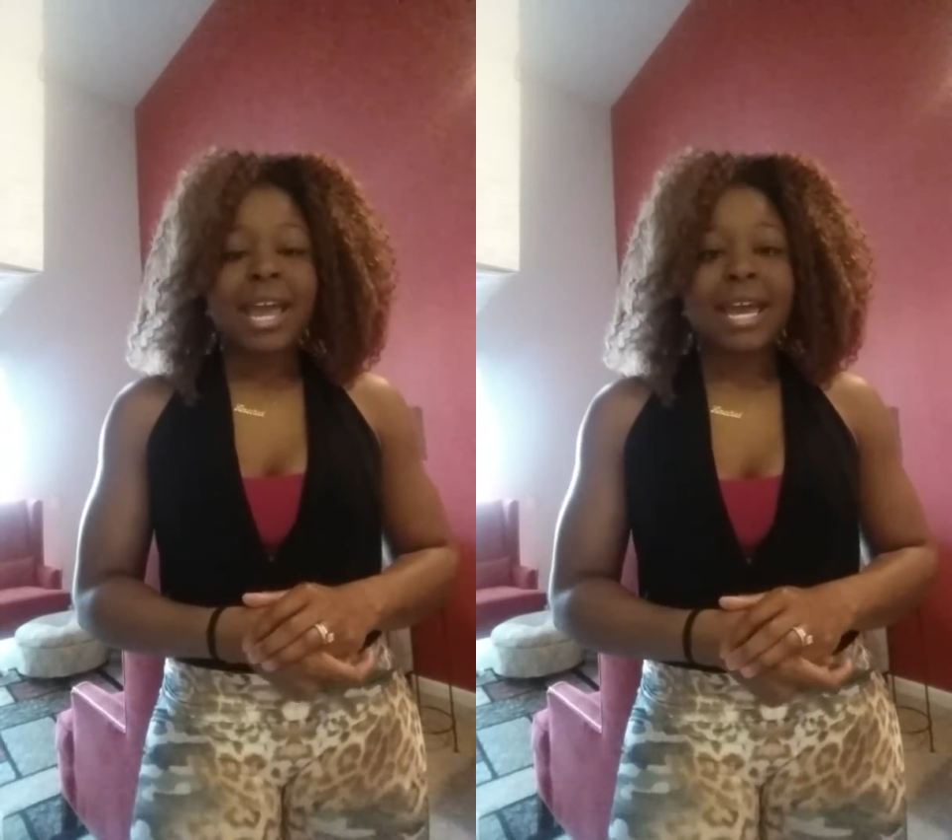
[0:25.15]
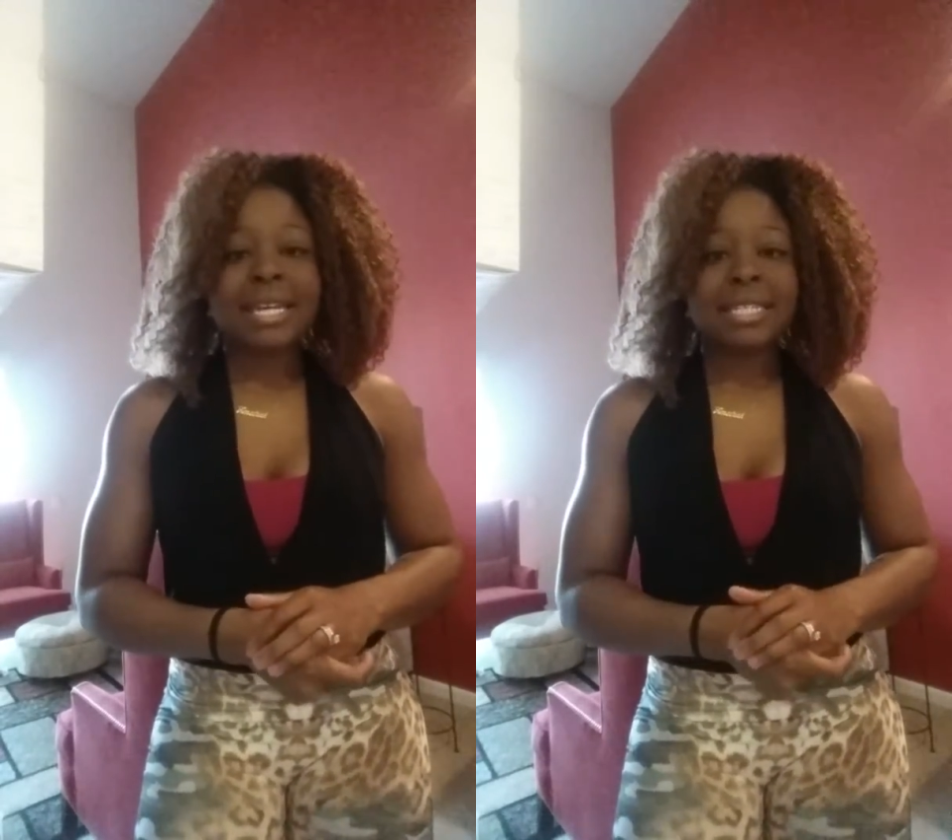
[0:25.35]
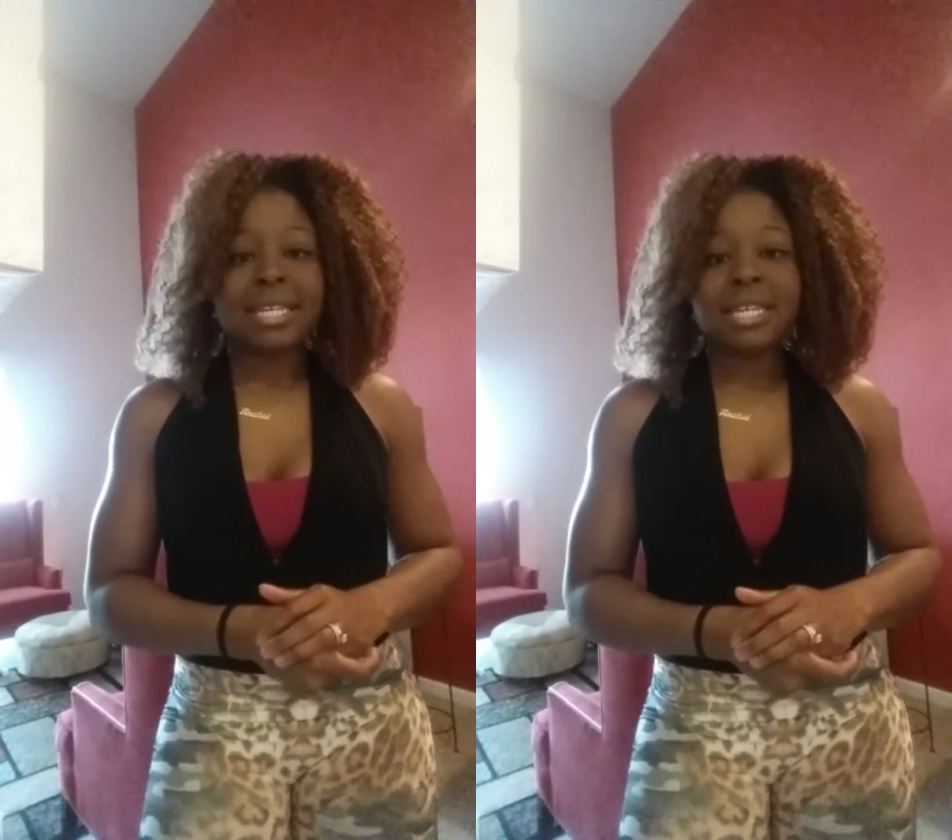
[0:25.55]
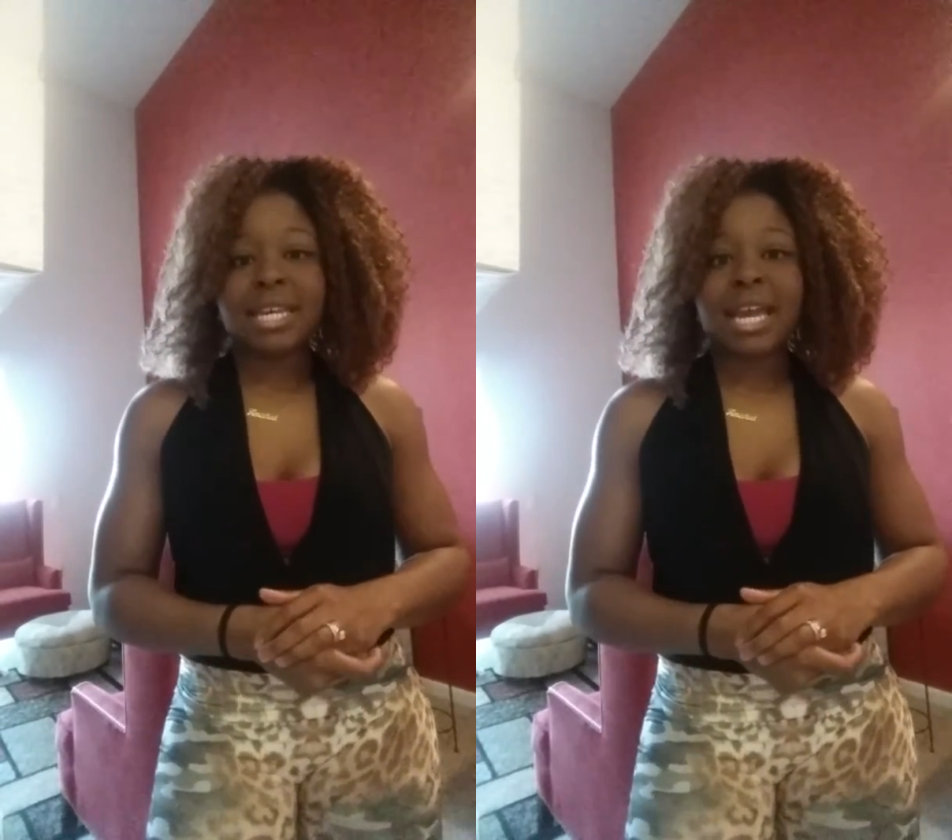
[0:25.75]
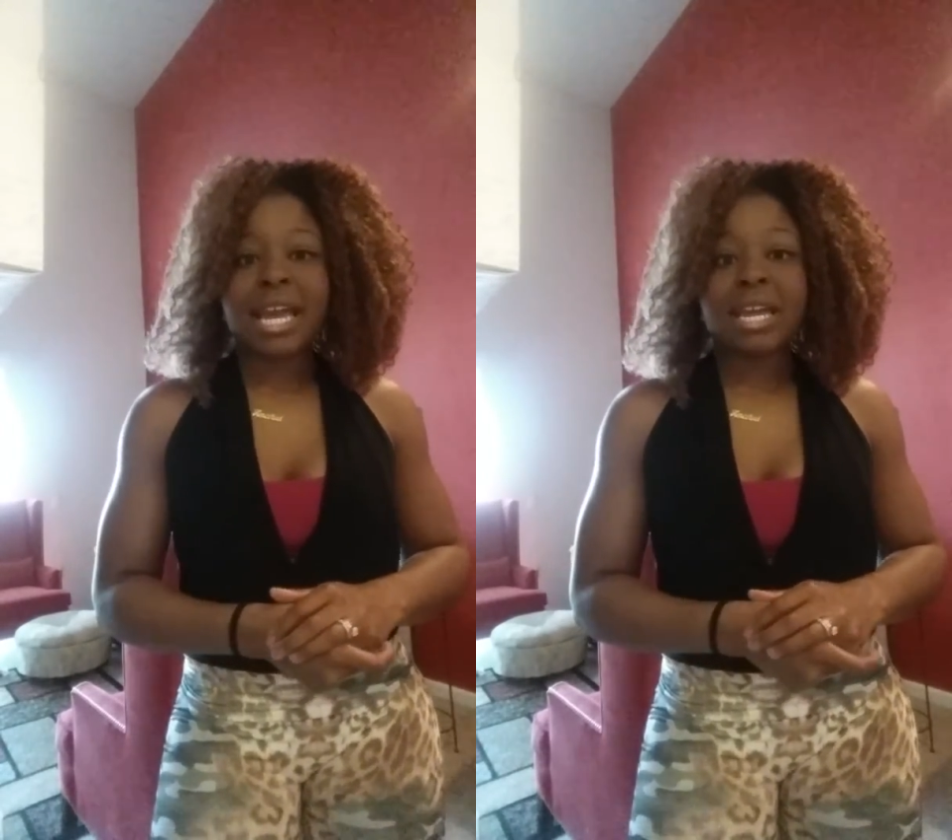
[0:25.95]
and
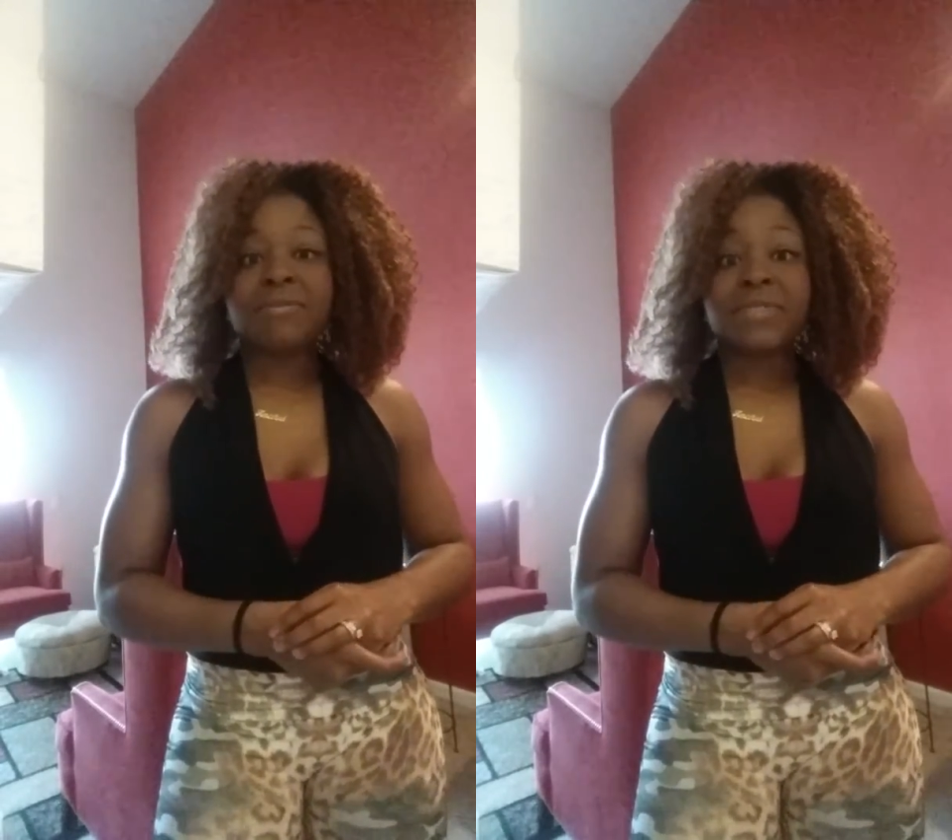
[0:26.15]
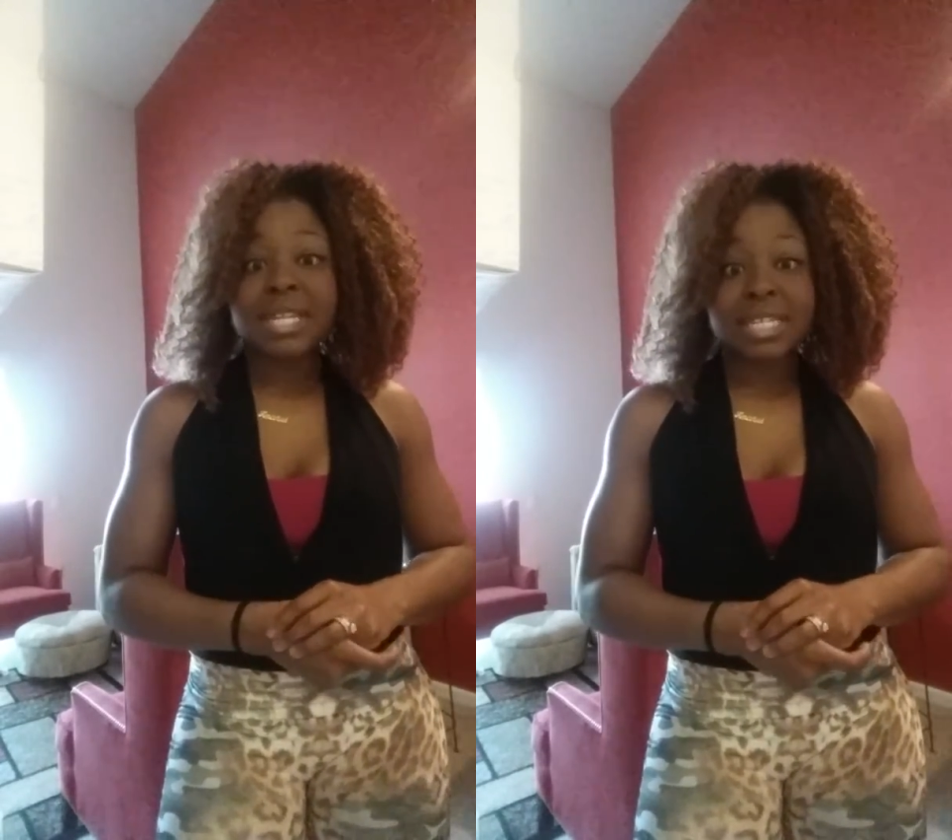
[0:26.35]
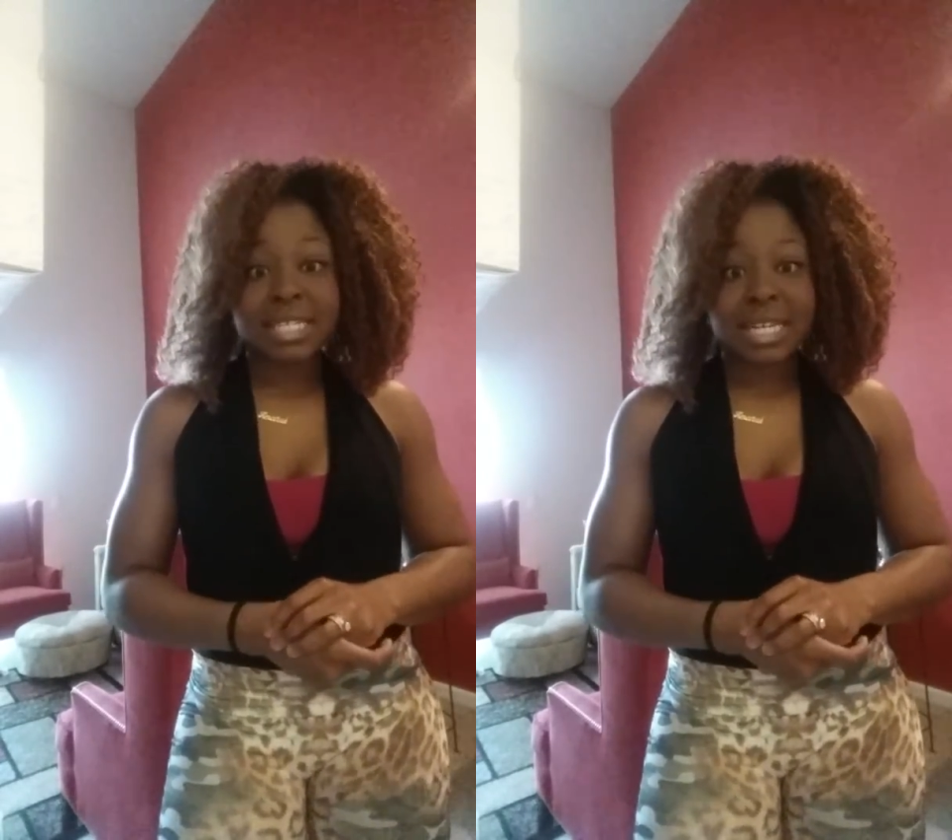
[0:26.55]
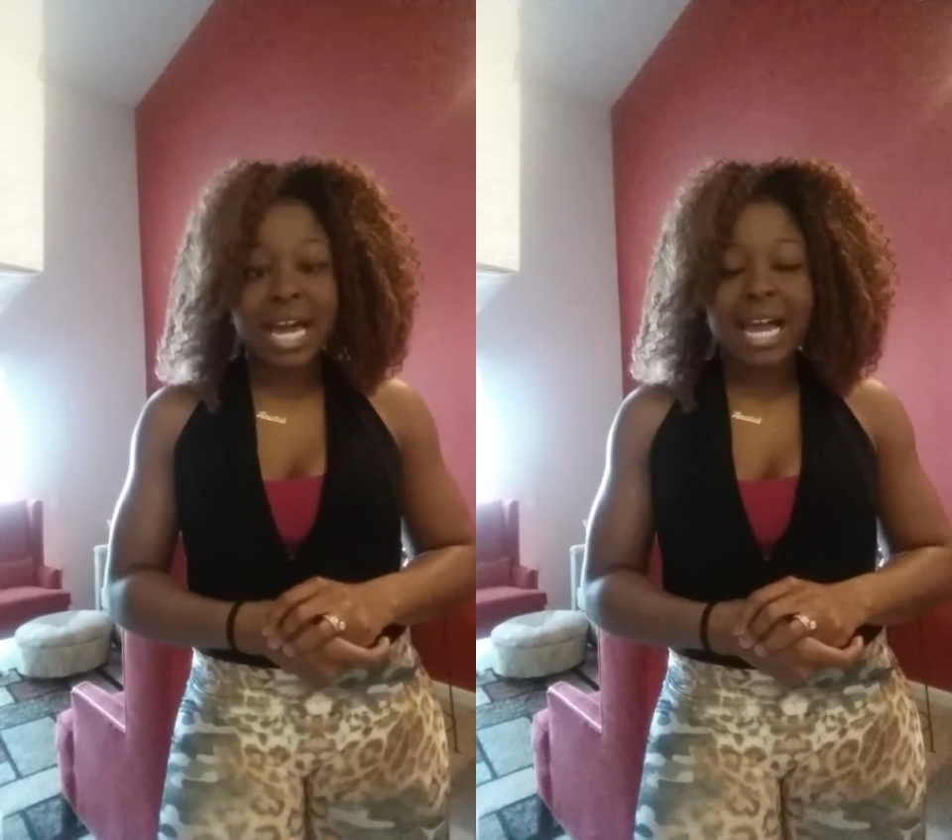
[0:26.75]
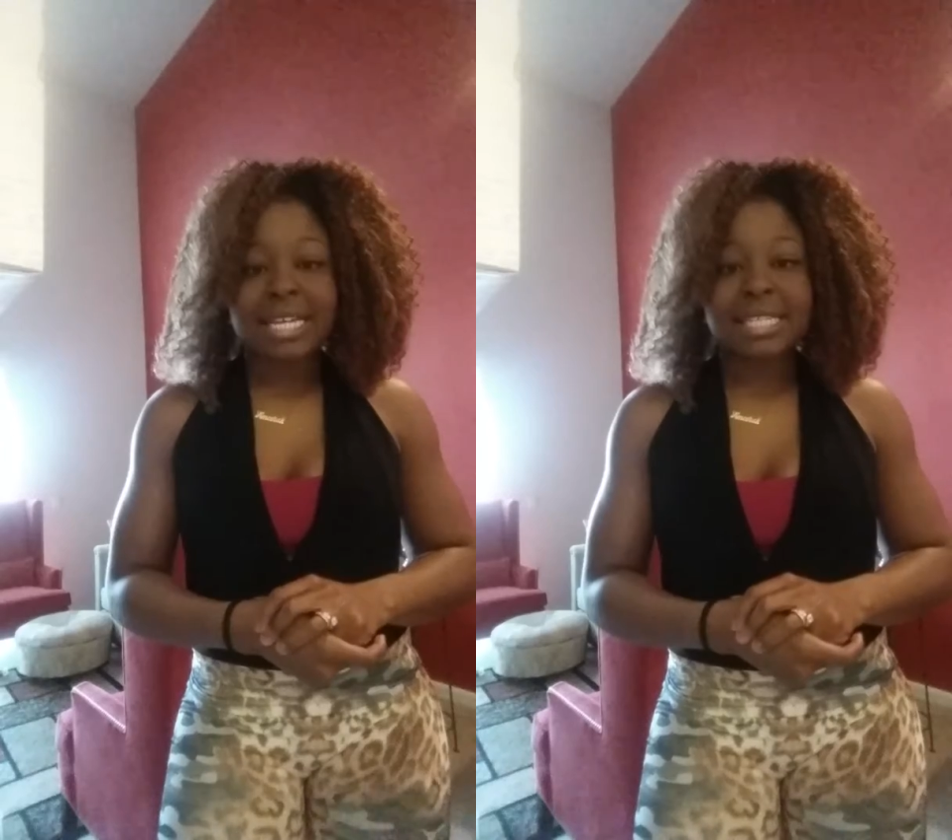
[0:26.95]
attending a fitness
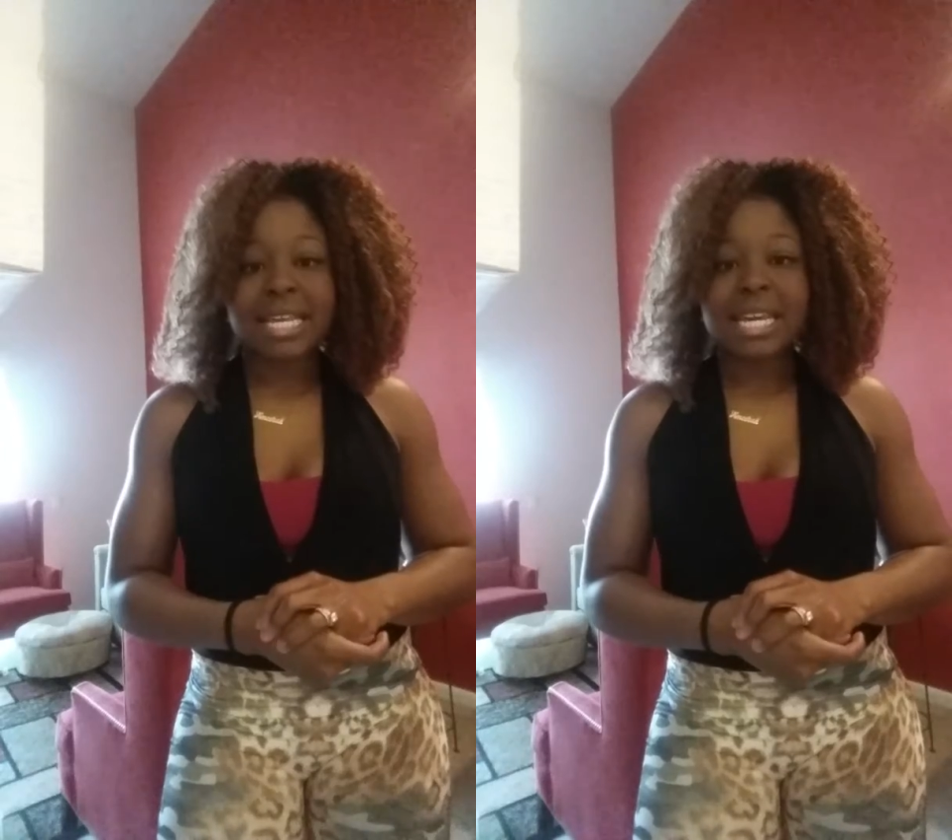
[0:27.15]
class,